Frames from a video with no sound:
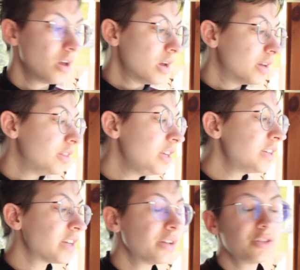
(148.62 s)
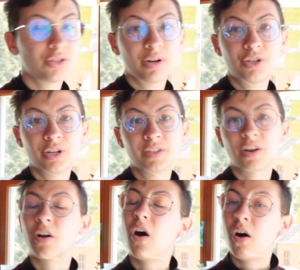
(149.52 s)
These illustrations
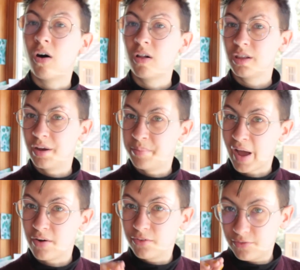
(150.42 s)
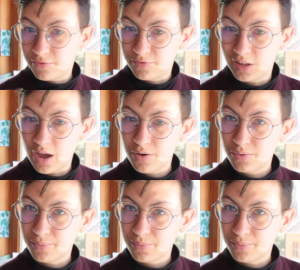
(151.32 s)
are all about flow.